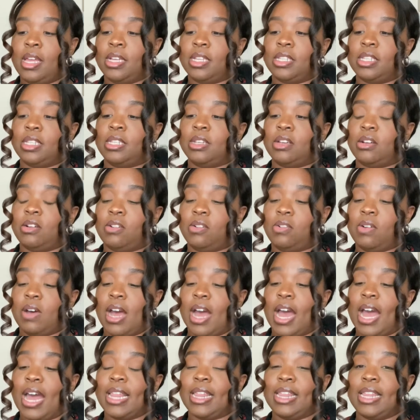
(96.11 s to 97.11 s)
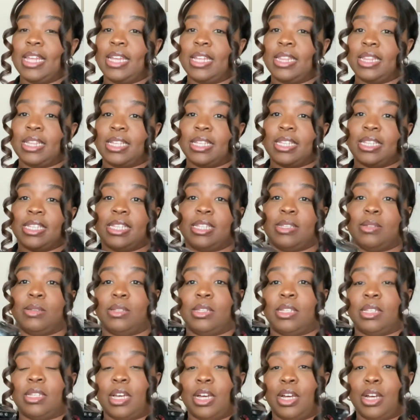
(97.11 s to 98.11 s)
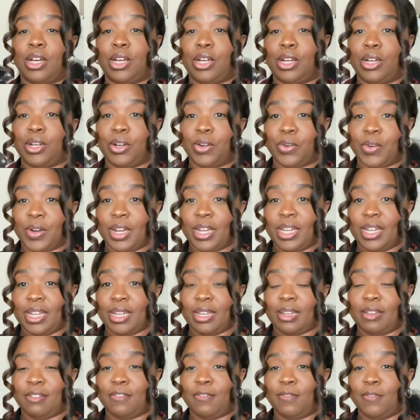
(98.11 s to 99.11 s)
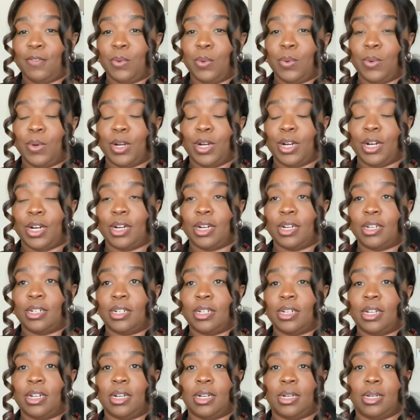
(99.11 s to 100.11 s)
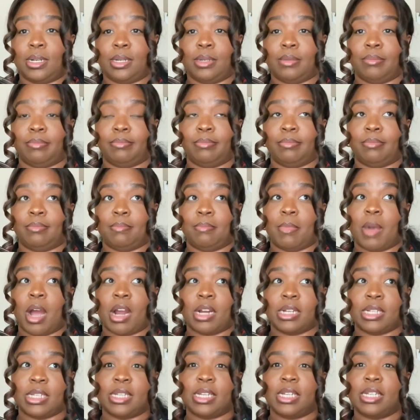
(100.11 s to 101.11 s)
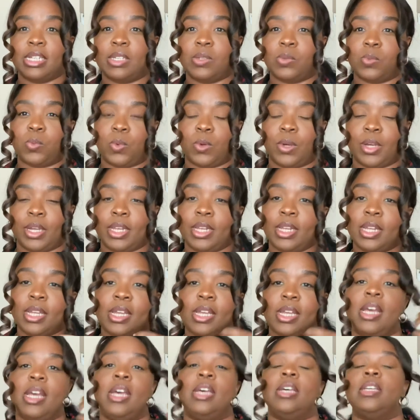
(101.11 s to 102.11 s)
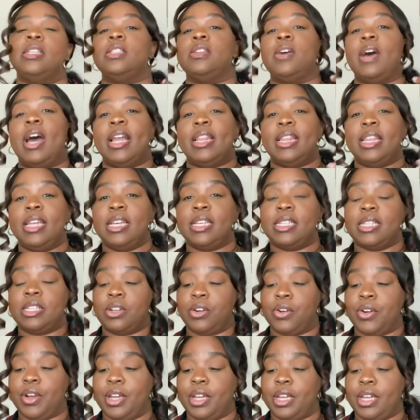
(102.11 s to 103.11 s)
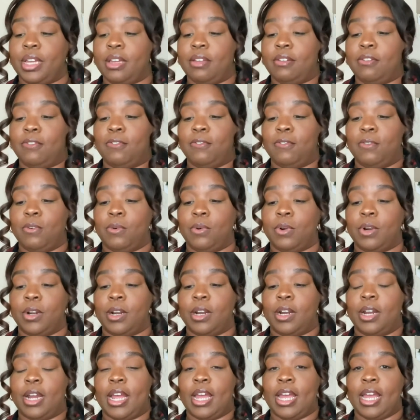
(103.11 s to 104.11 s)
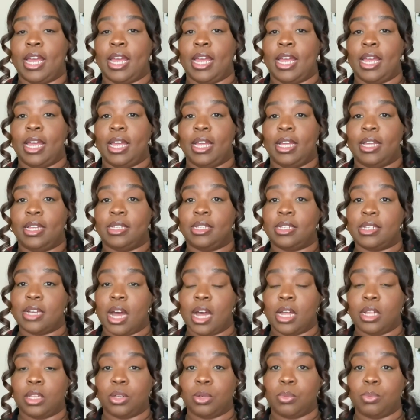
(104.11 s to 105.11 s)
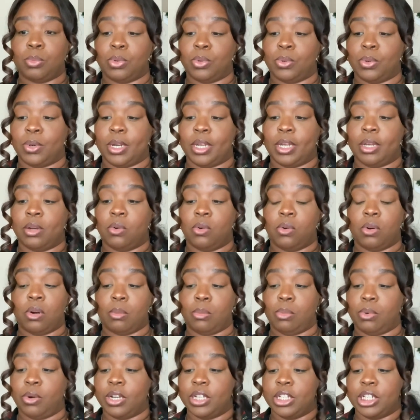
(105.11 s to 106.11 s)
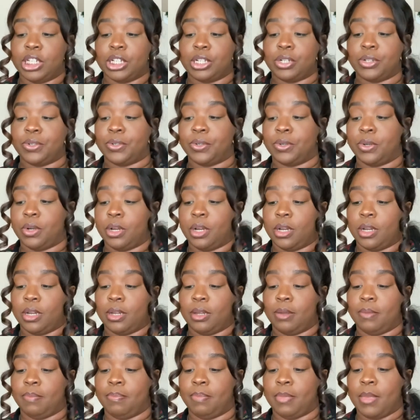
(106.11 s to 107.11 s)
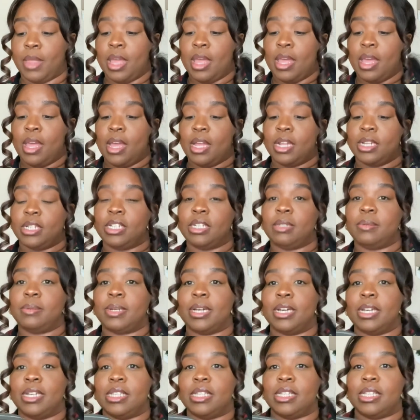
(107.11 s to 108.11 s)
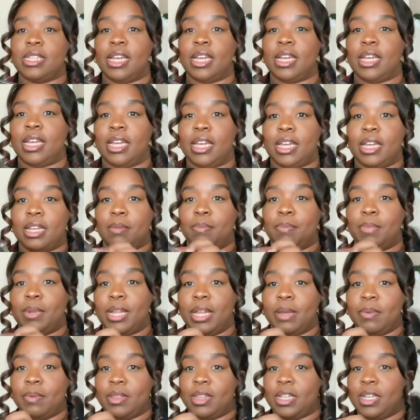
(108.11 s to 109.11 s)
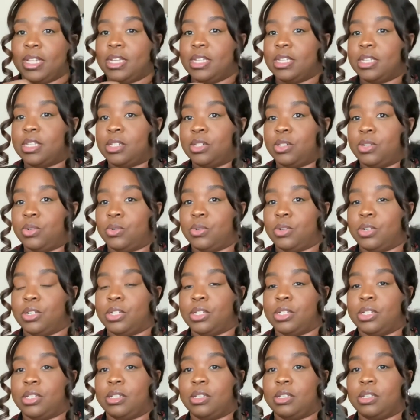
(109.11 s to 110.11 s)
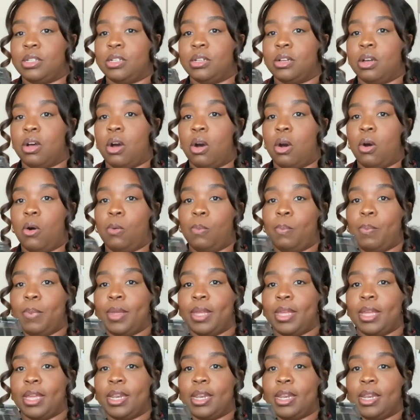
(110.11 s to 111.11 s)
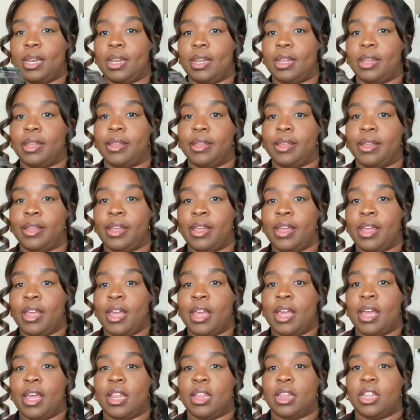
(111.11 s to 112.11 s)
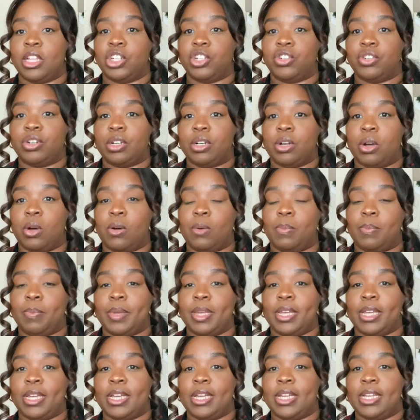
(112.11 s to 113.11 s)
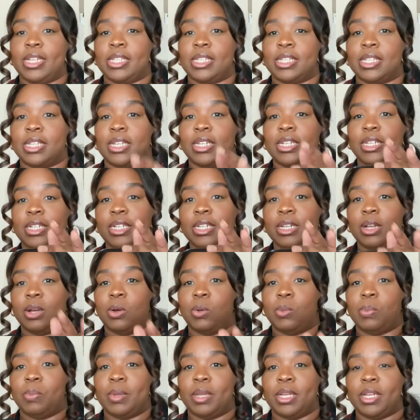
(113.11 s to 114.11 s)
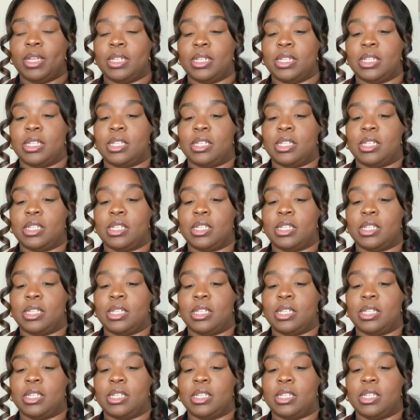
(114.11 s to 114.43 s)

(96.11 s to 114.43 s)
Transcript: So I think this is a great gift for, our son is one, so I think it's a great gift for a toddler boy or a boy in general, just because they can play with these. The doors open, the trunk opens, the hood opens.